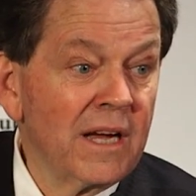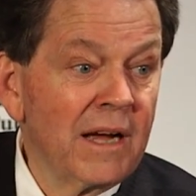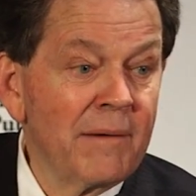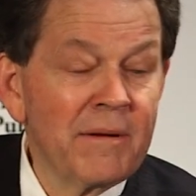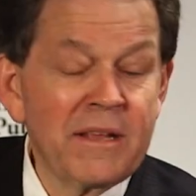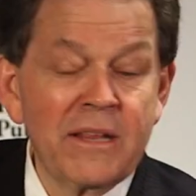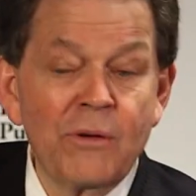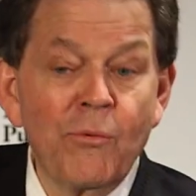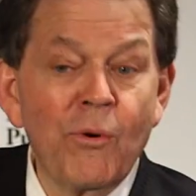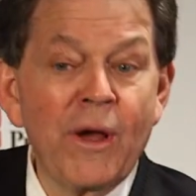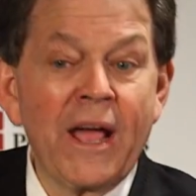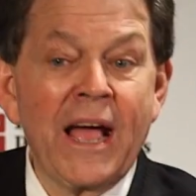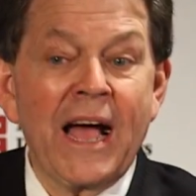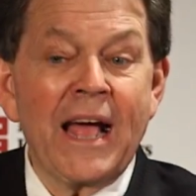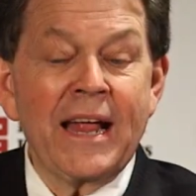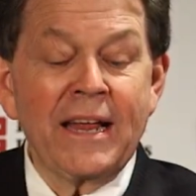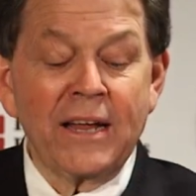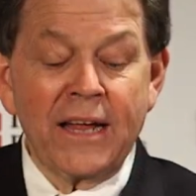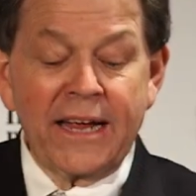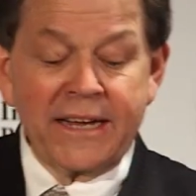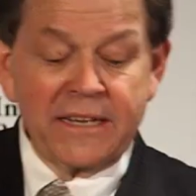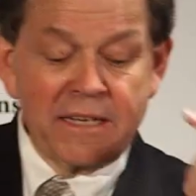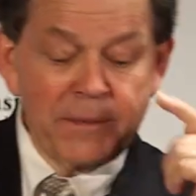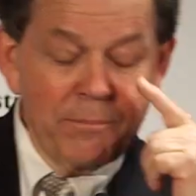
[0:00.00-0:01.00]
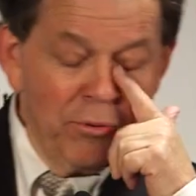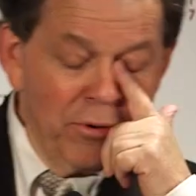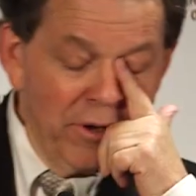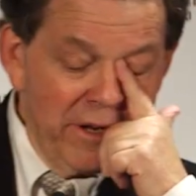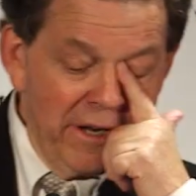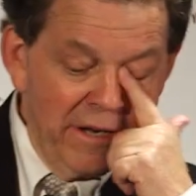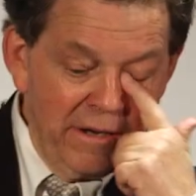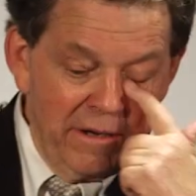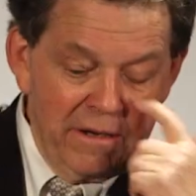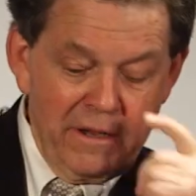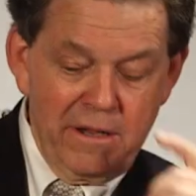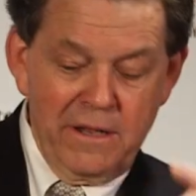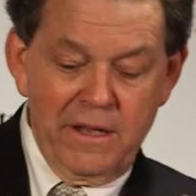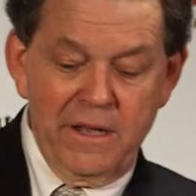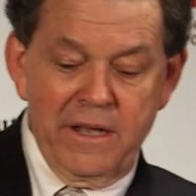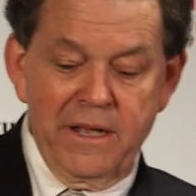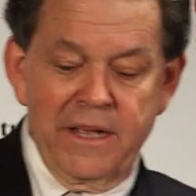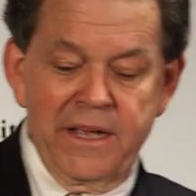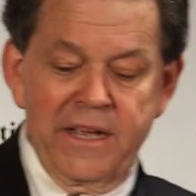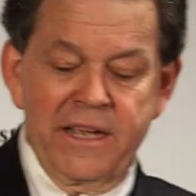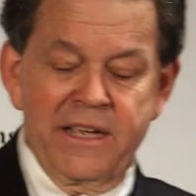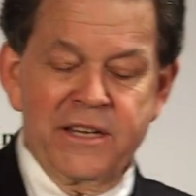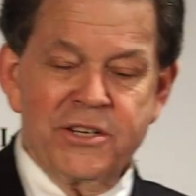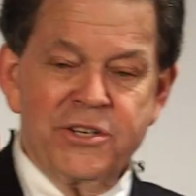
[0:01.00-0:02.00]
I mean, the way I like to put it
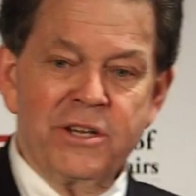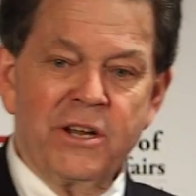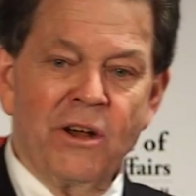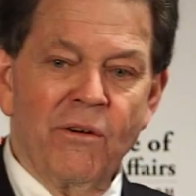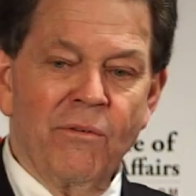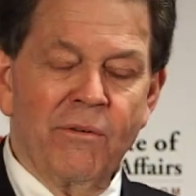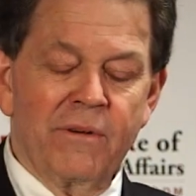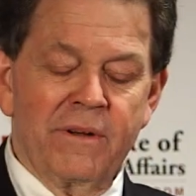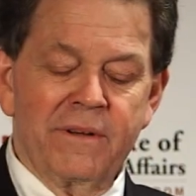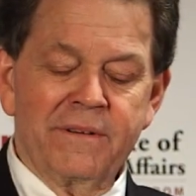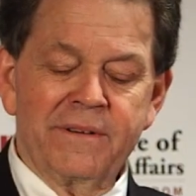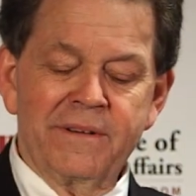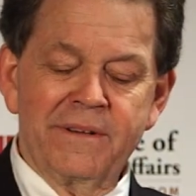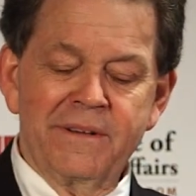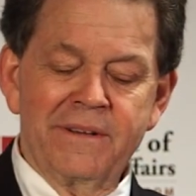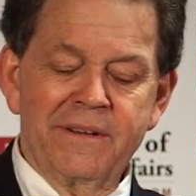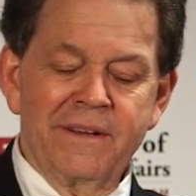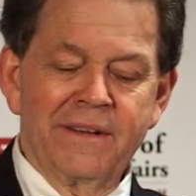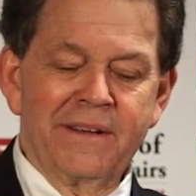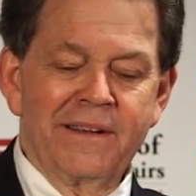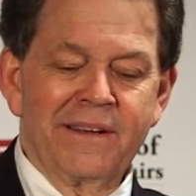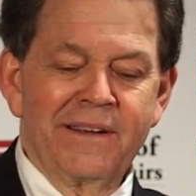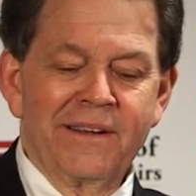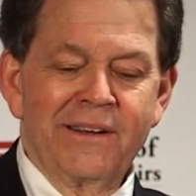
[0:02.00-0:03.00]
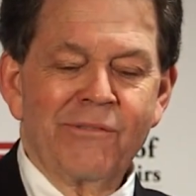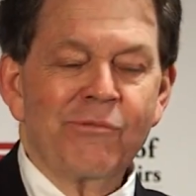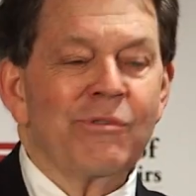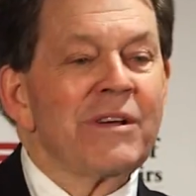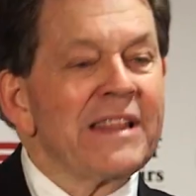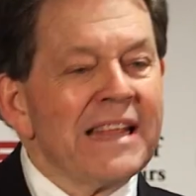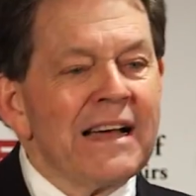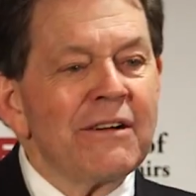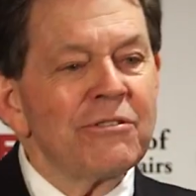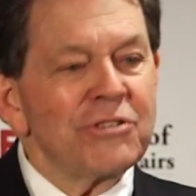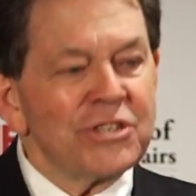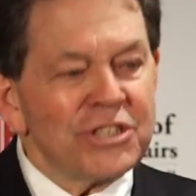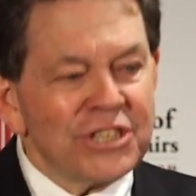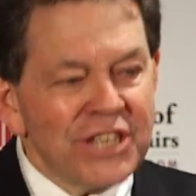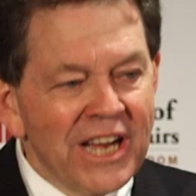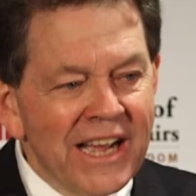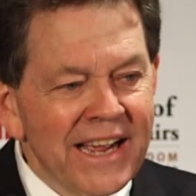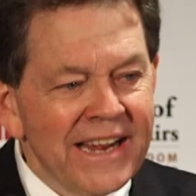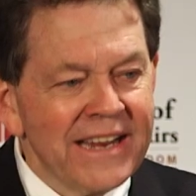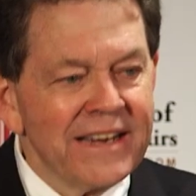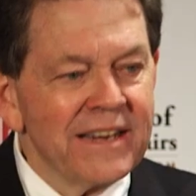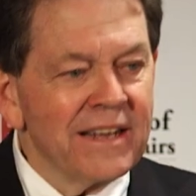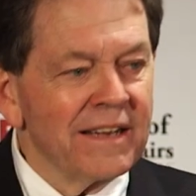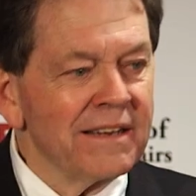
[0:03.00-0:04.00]
is, you know, without
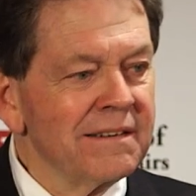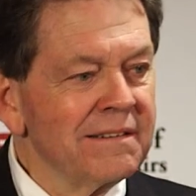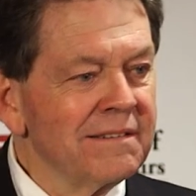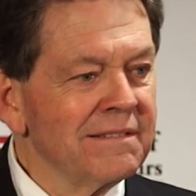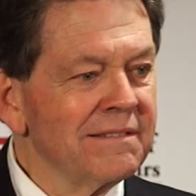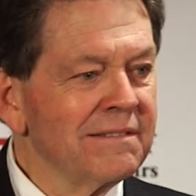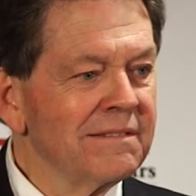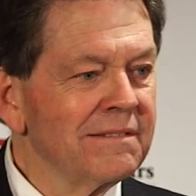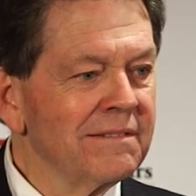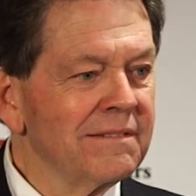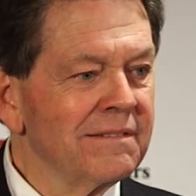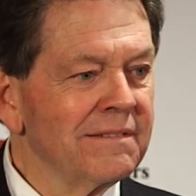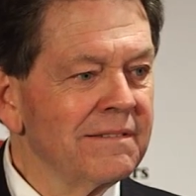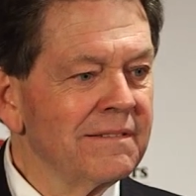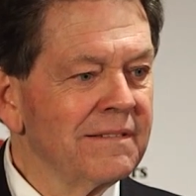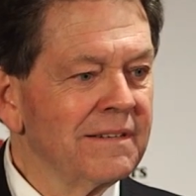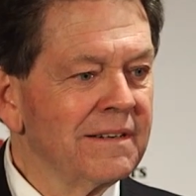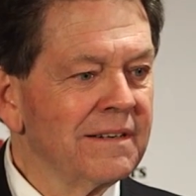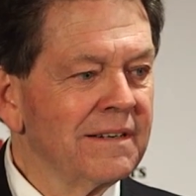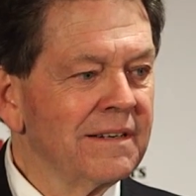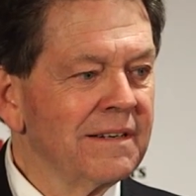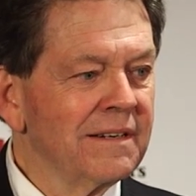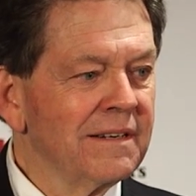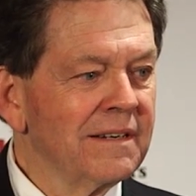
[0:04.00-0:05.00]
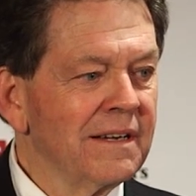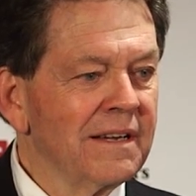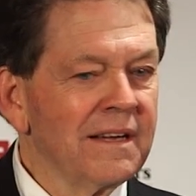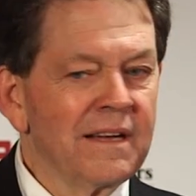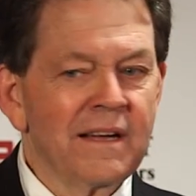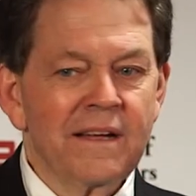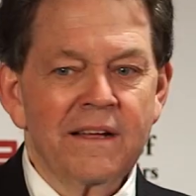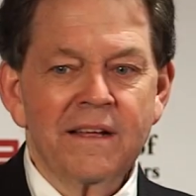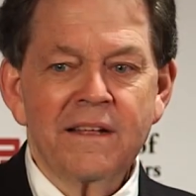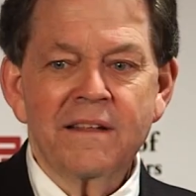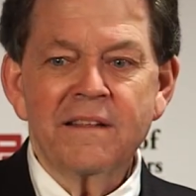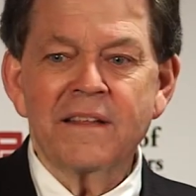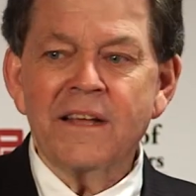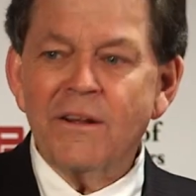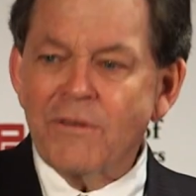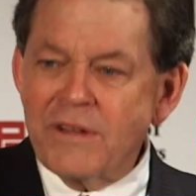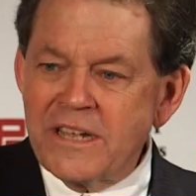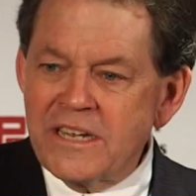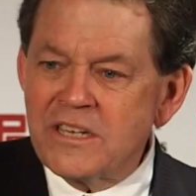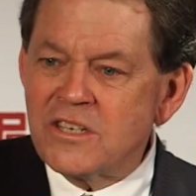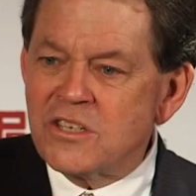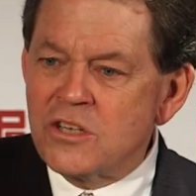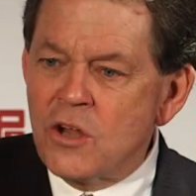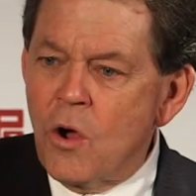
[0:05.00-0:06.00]
China, there
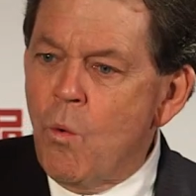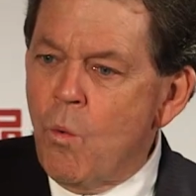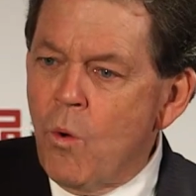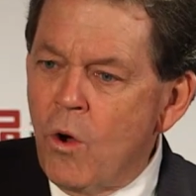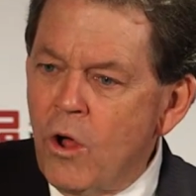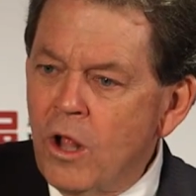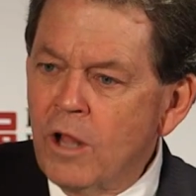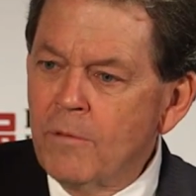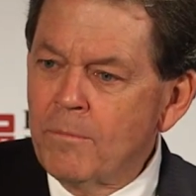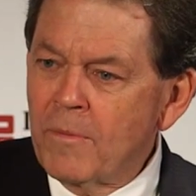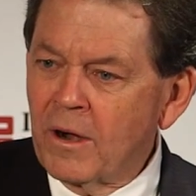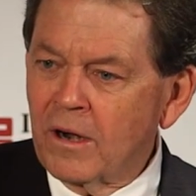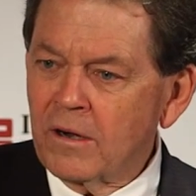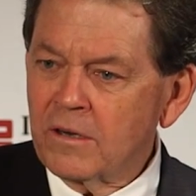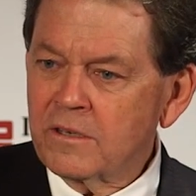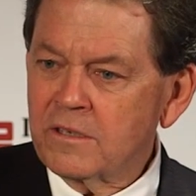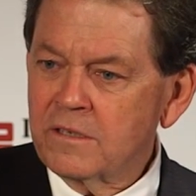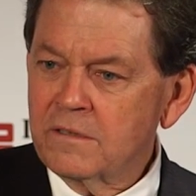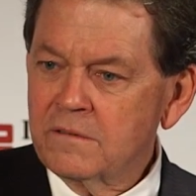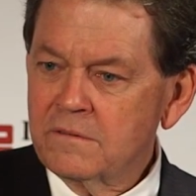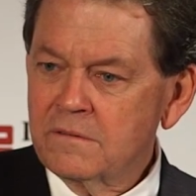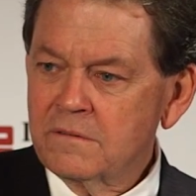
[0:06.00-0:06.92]
is no Walmart.